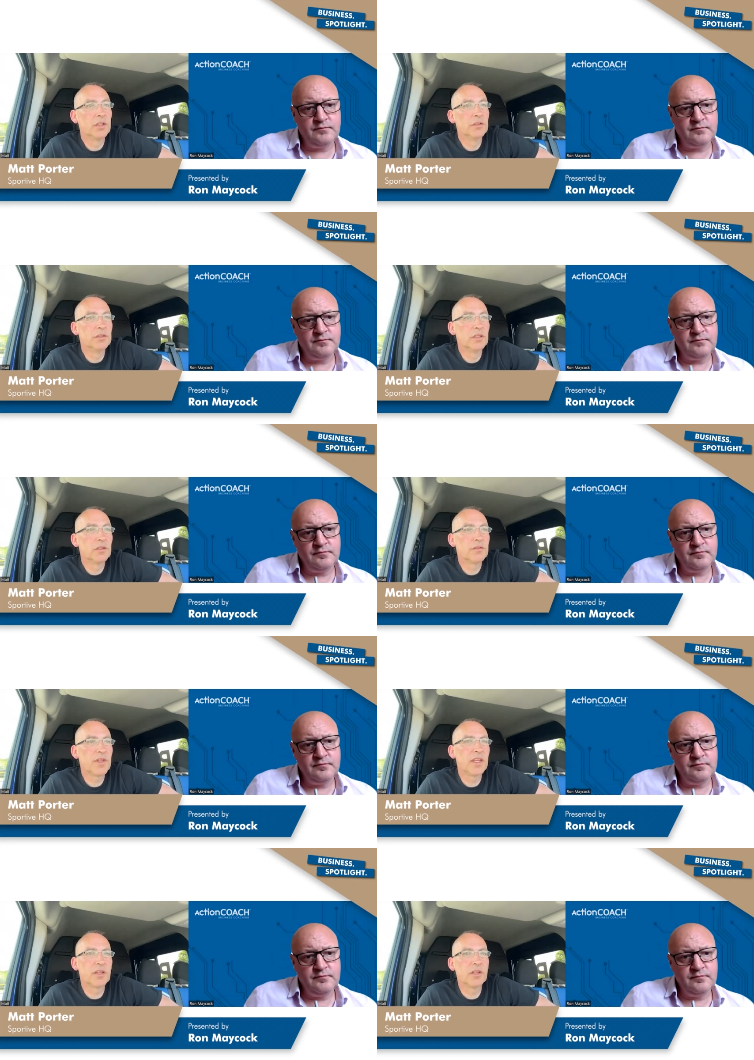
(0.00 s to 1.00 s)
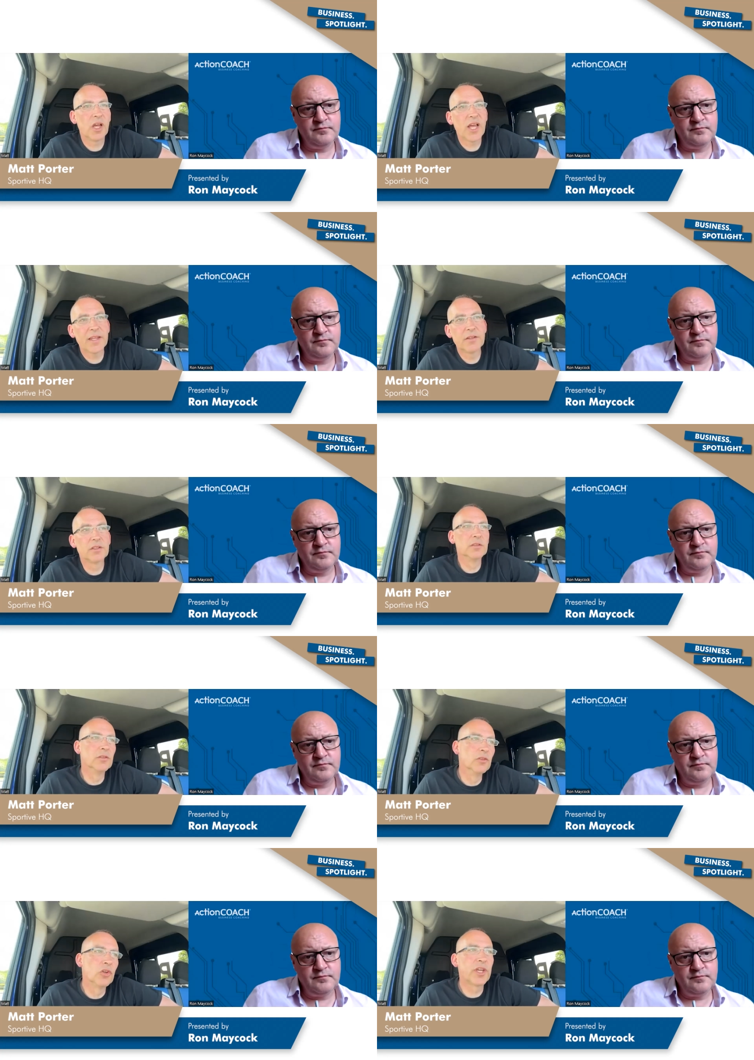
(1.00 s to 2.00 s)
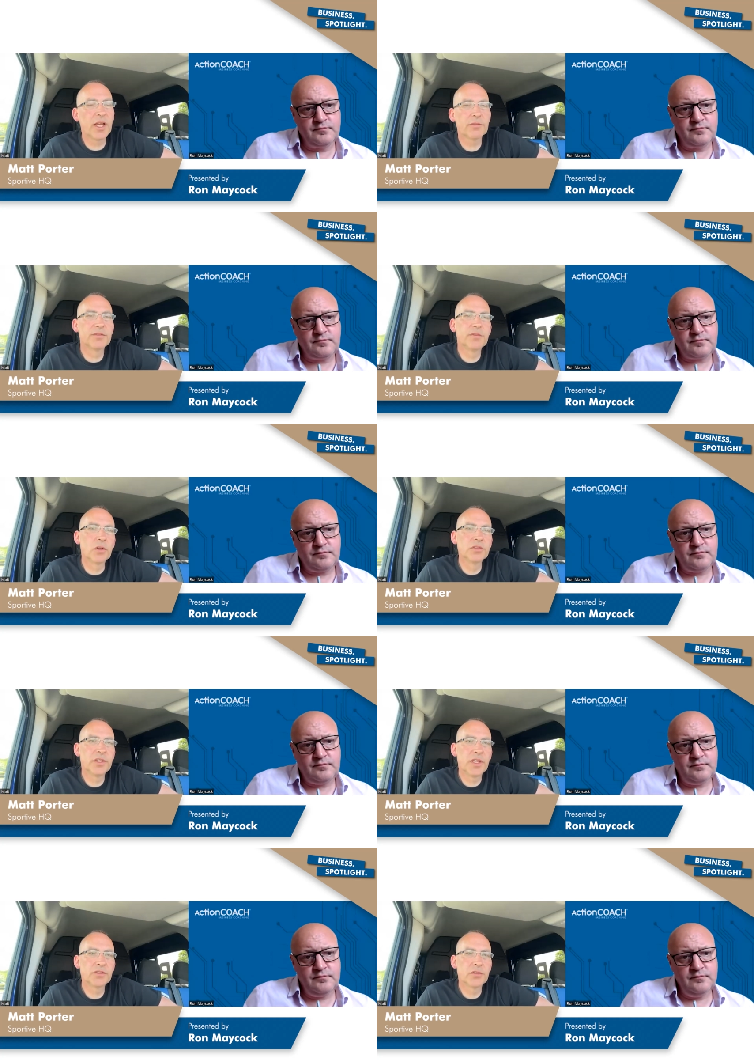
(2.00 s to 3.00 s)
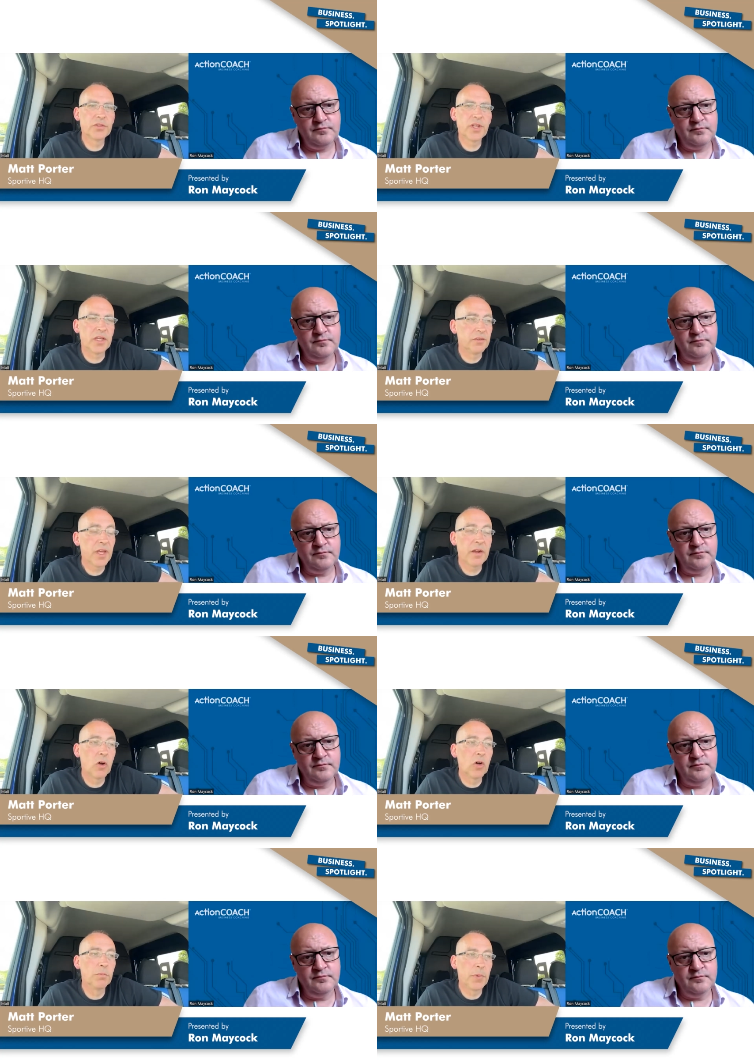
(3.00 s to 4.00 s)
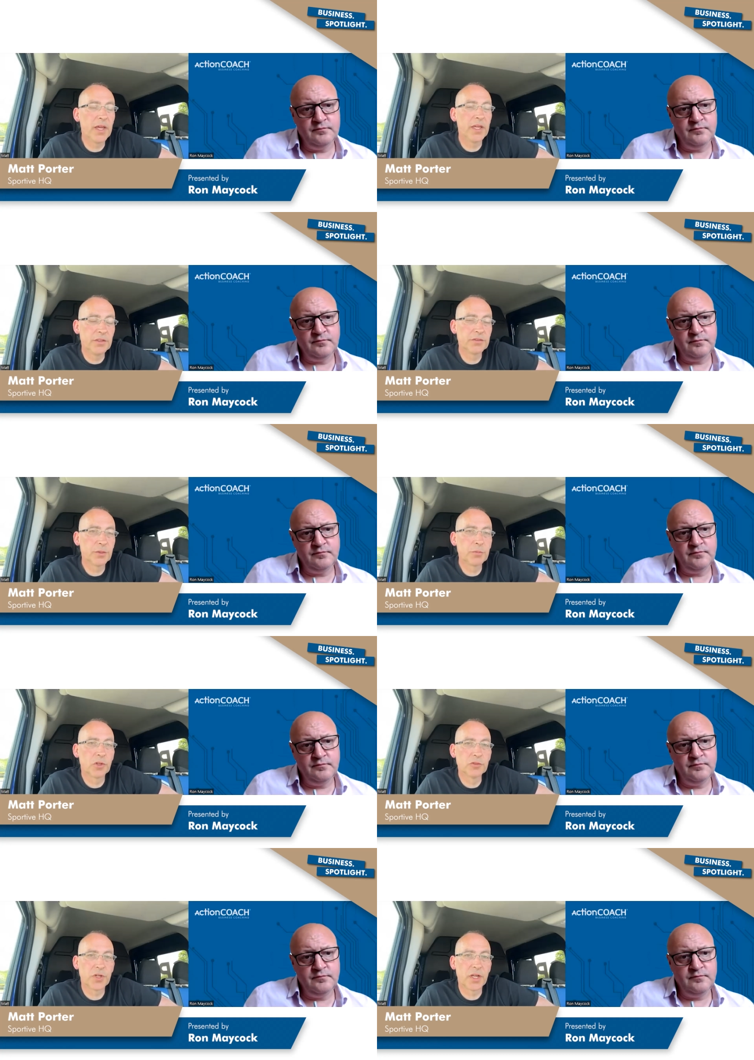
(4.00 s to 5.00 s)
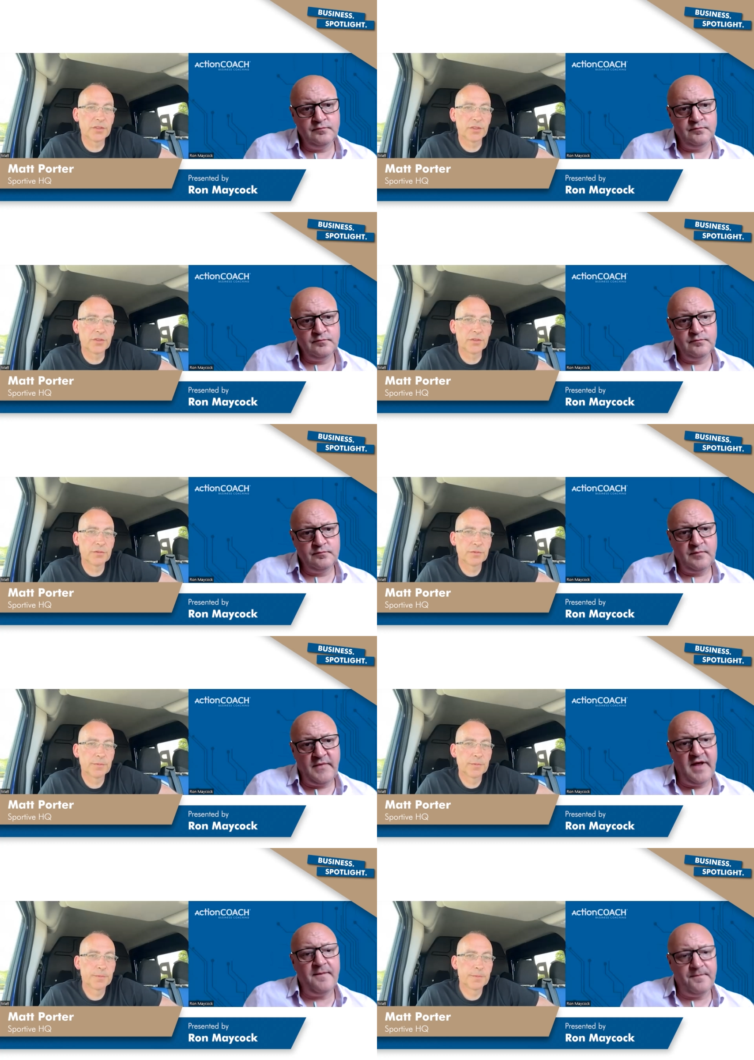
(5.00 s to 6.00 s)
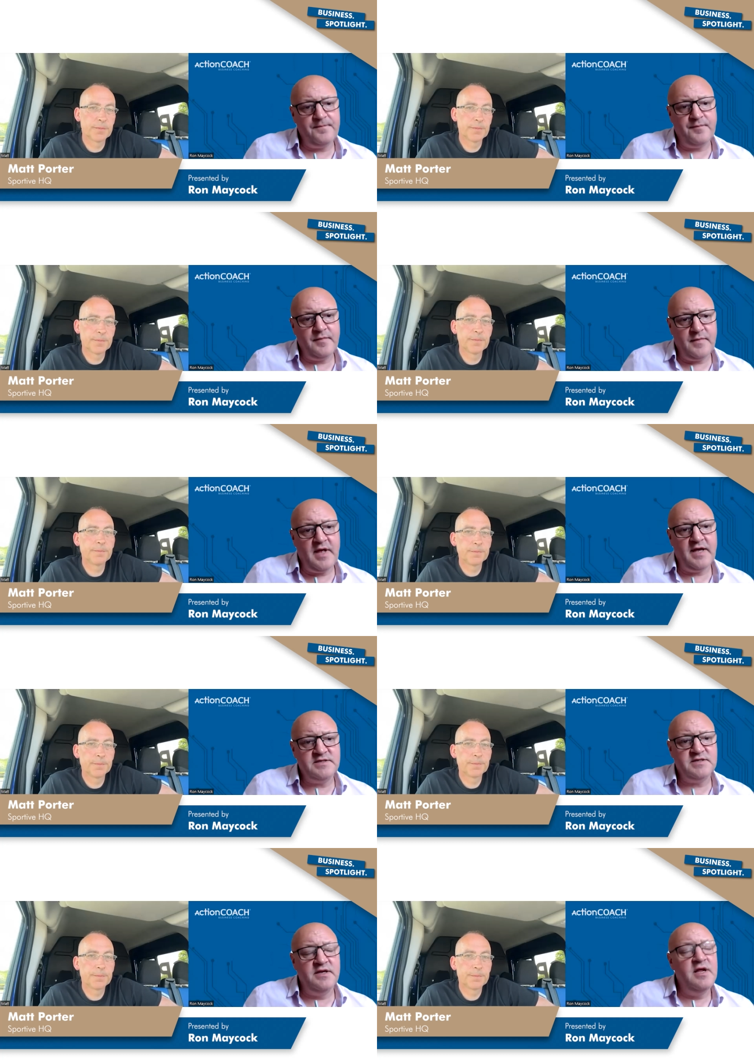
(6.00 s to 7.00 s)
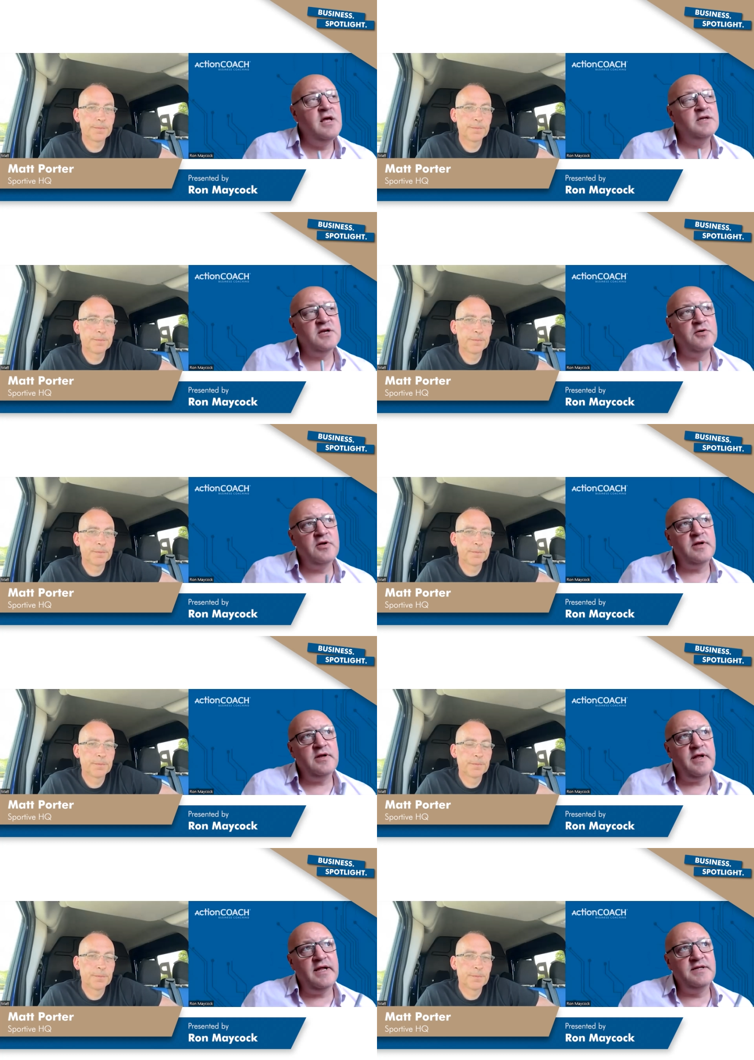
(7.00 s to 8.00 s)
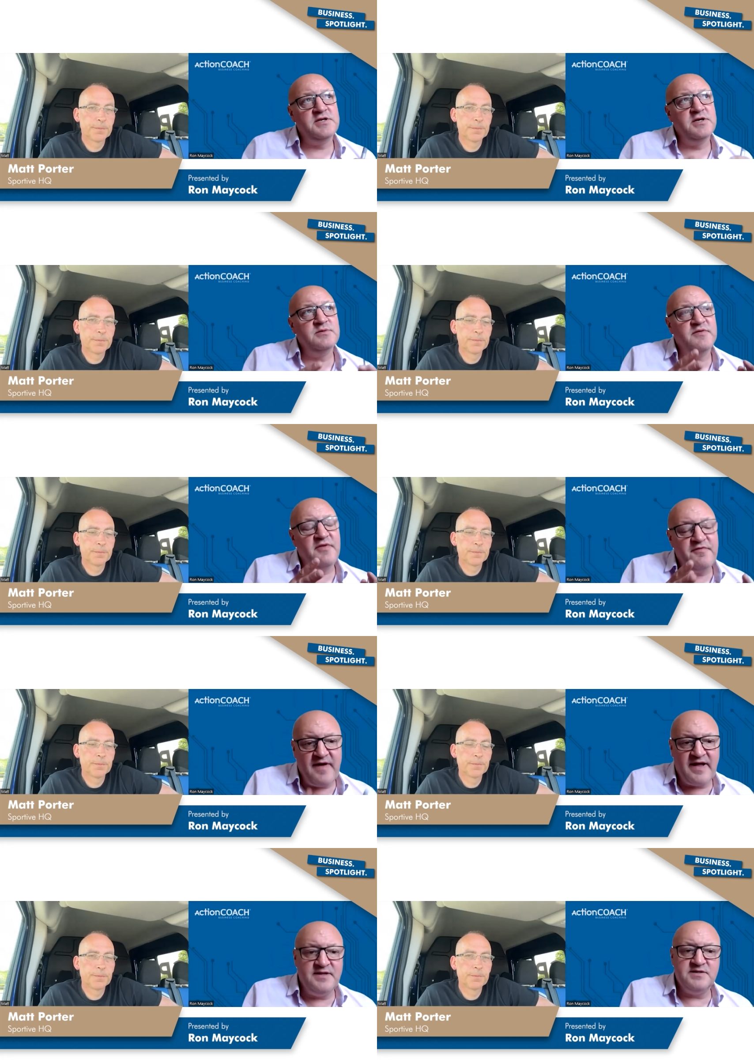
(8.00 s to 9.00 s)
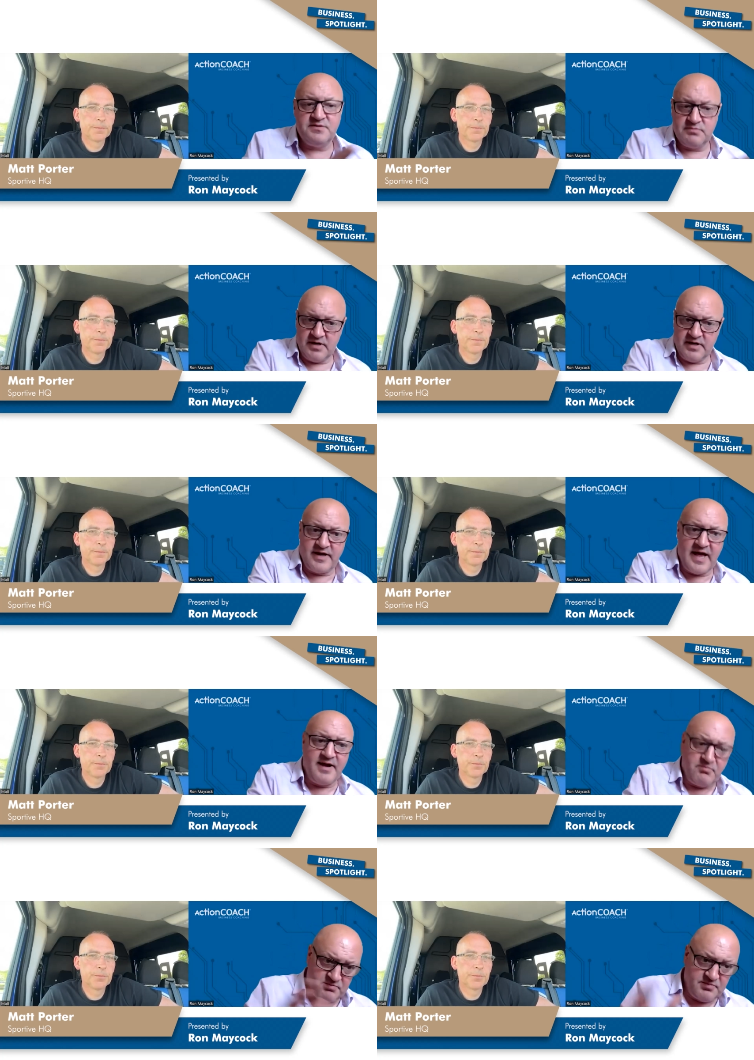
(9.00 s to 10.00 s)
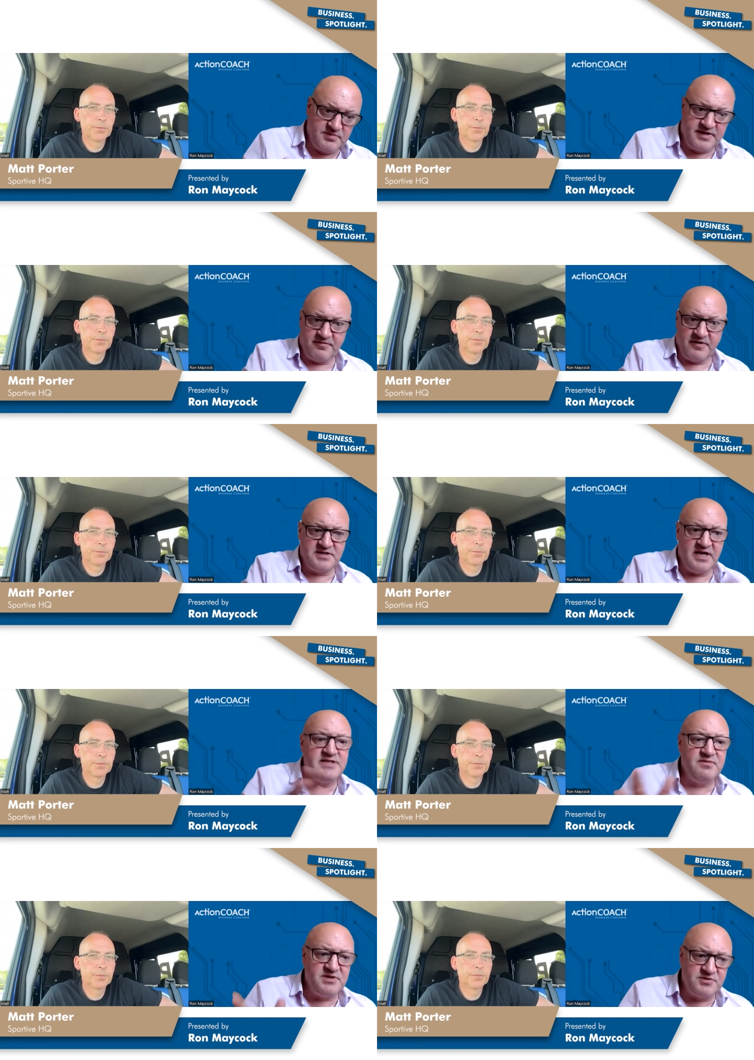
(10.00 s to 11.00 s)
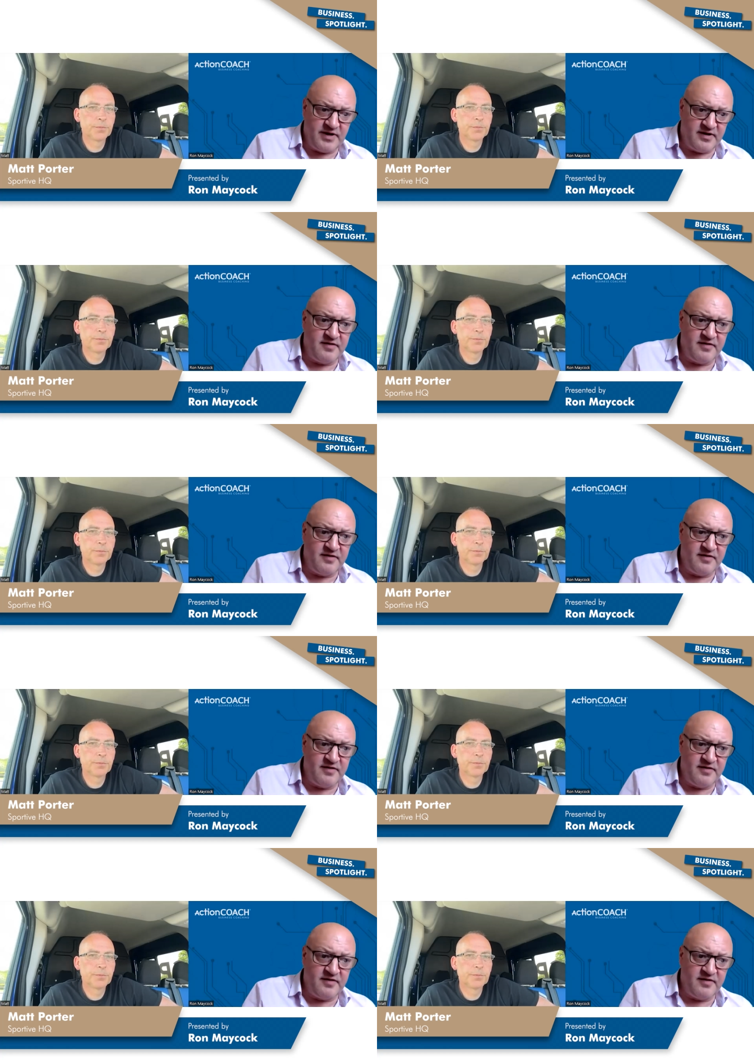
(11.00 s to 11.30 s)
Speaker 1: and they can handle looking after volunteers on the day, and they're all paid subcontractors.
Speaker 2: Yeah, excellent. So in terms of events, and again, differentiating between